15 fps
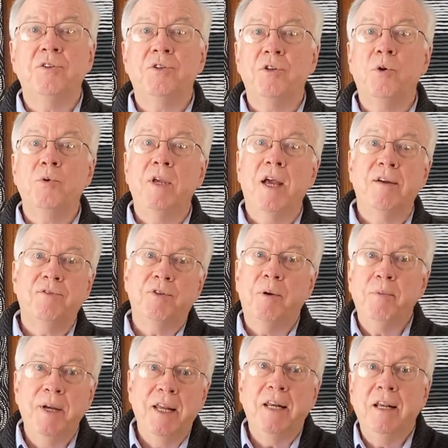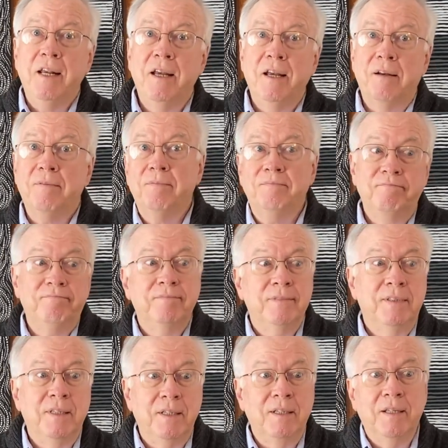so you have trouble getting
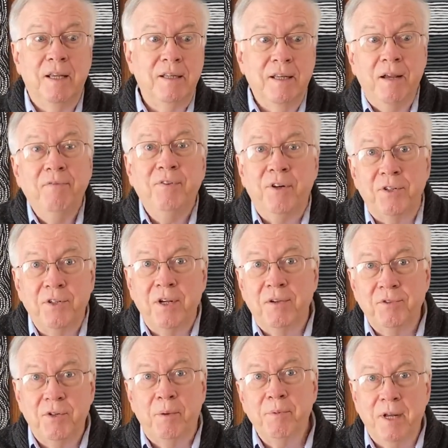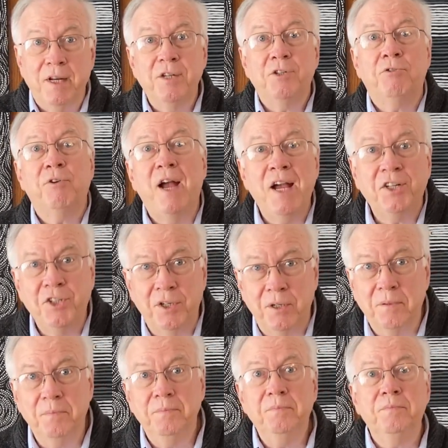leverage. You have trouble getting
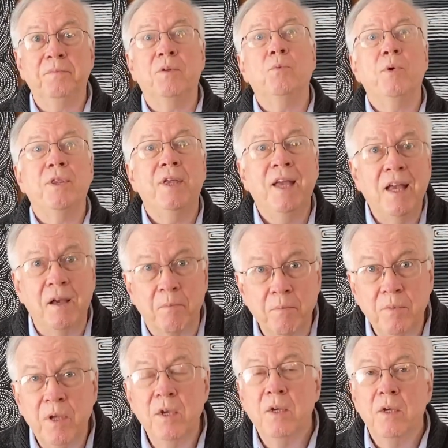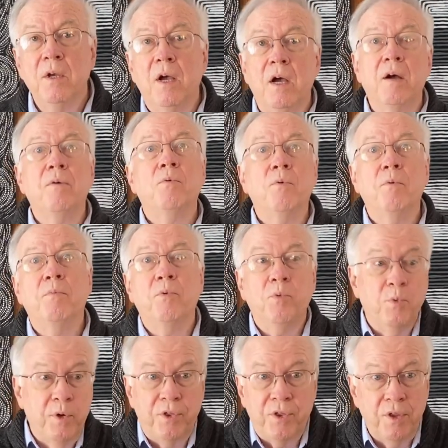traction with him,
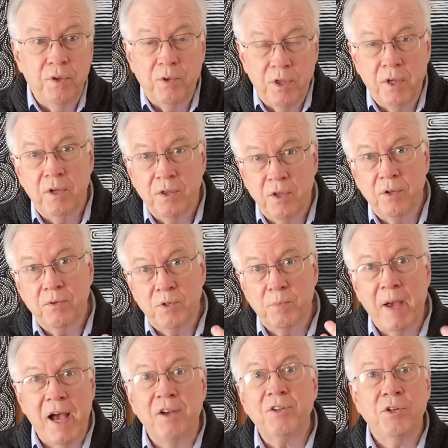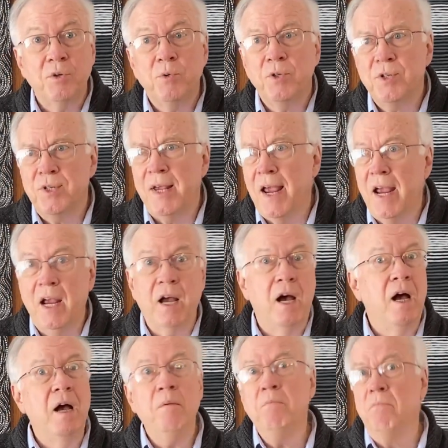with the spouse who is saying,
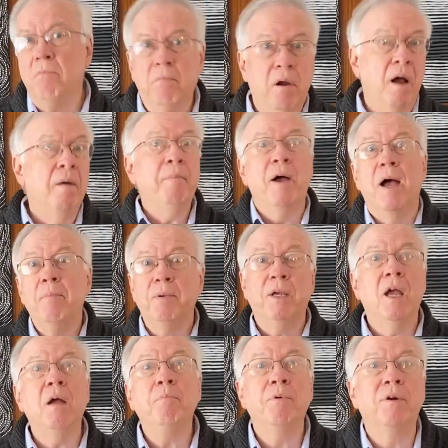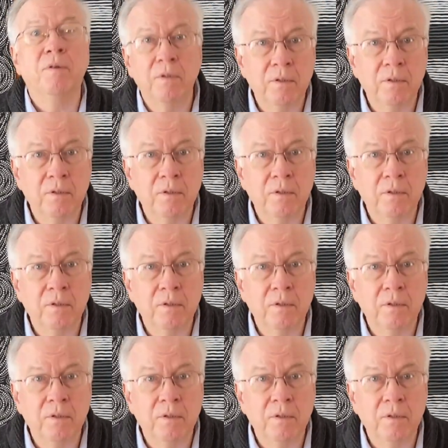I'm a happy camper.